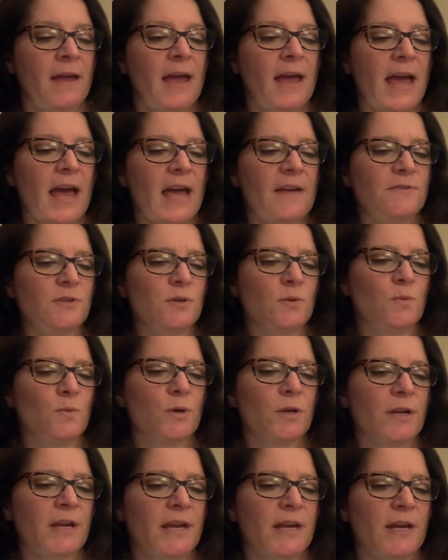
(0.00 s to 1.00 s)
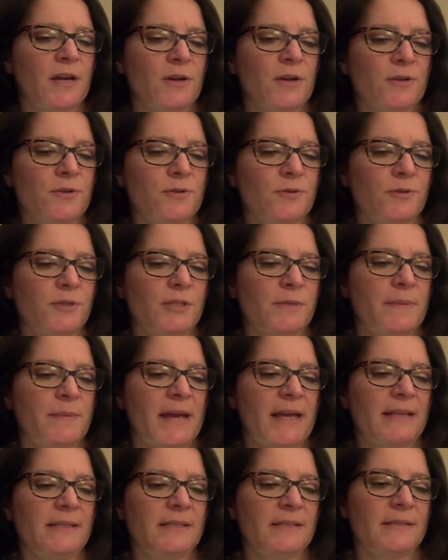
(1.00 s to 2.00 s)
After working at Gertrude's
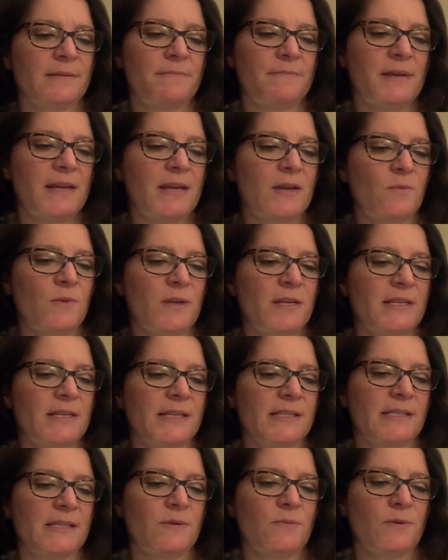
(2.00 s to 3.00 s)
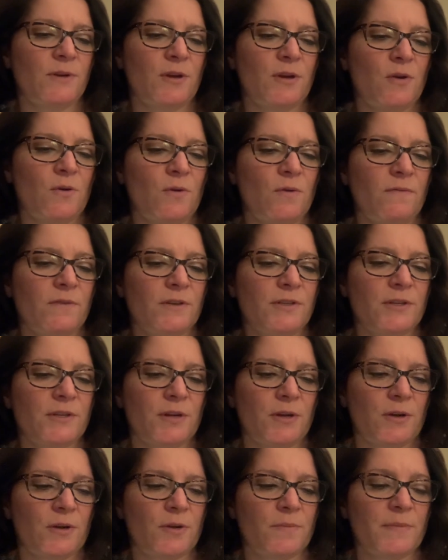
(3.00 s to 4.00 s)
Pets, me and Winn Dixie would go over to the
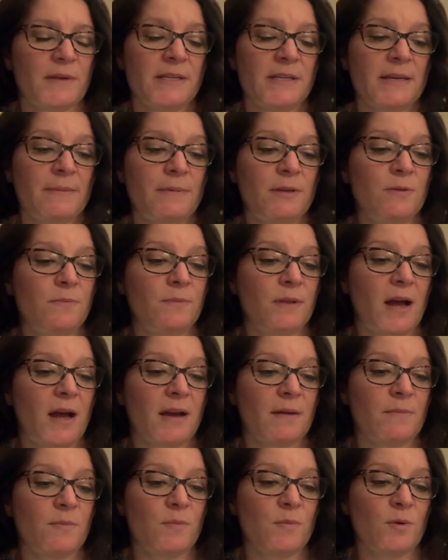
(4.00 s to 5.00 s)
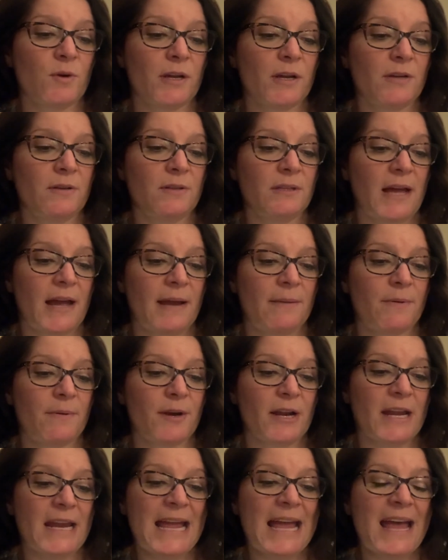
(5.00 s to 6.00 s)
Herman W. Block Memorial
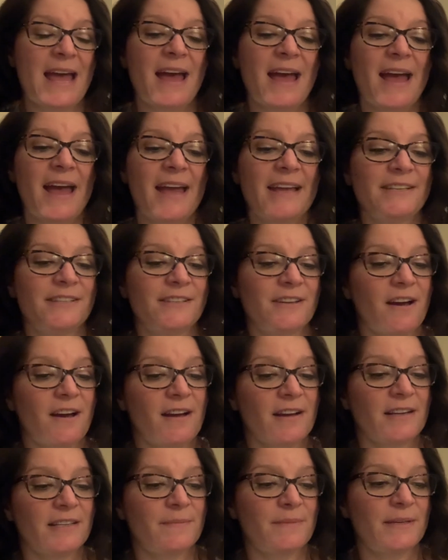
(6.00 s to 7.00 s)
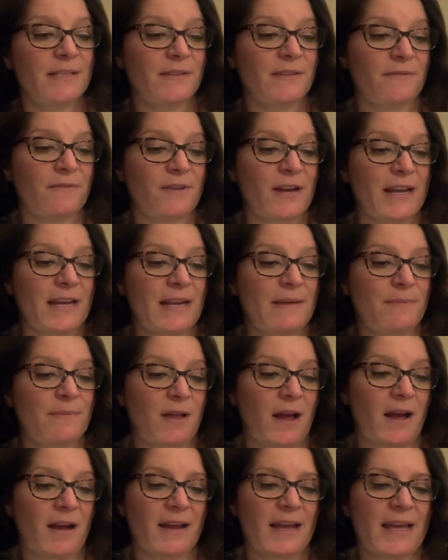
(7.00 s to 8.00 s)
Library and talk to Miss Franny
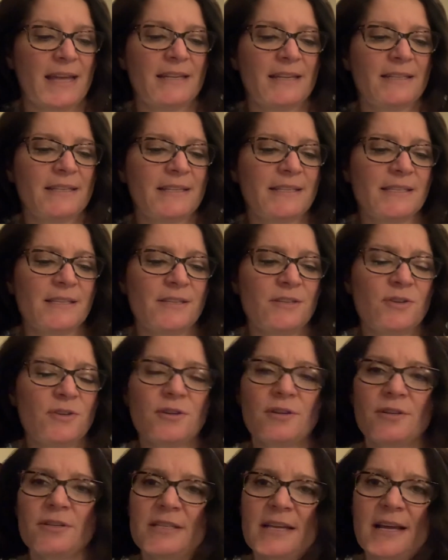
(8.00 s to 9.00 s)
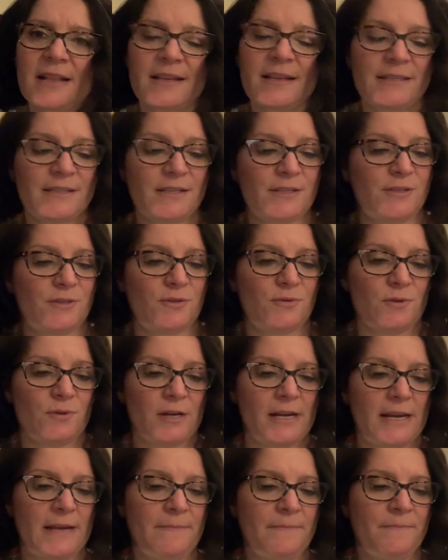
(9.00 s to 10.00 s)
Block and listen to her tell us a
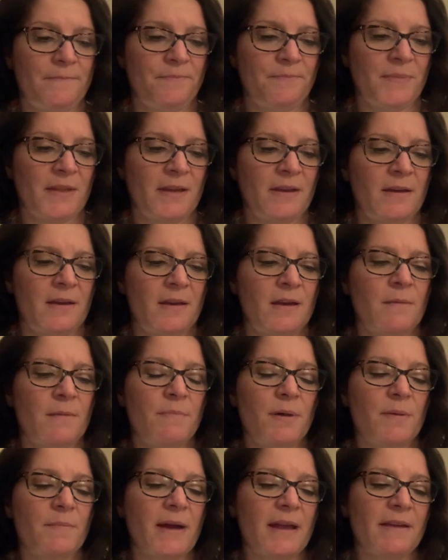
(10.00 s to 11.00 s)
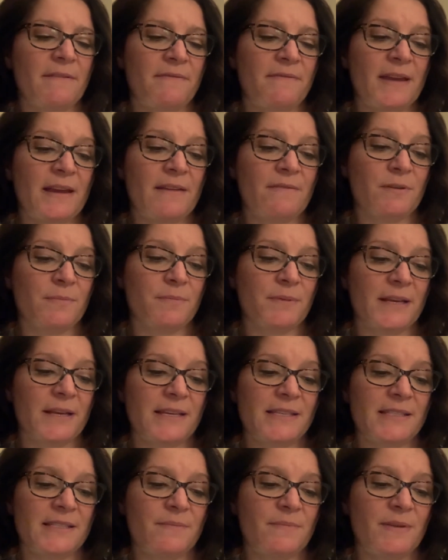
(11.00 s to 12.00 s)
story. But my favorite
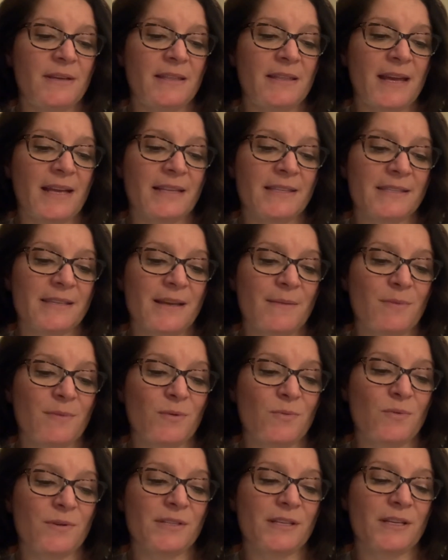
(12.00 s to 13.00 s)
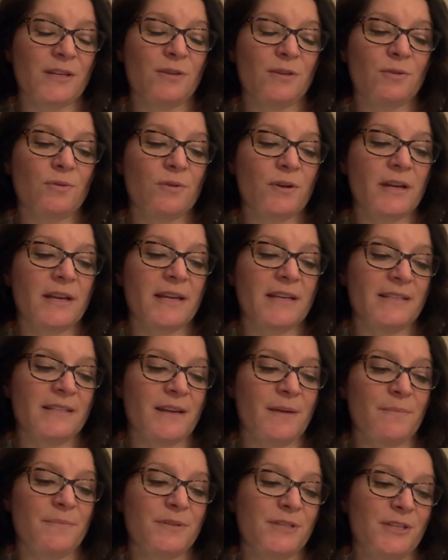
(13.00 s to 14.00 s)
place to be that summer was in Gloria
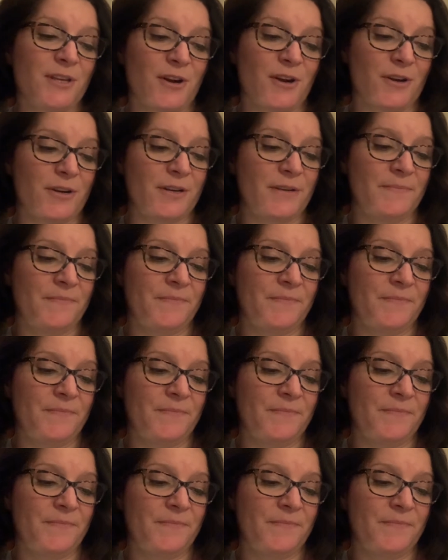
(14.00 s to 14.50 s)
Dump's yard.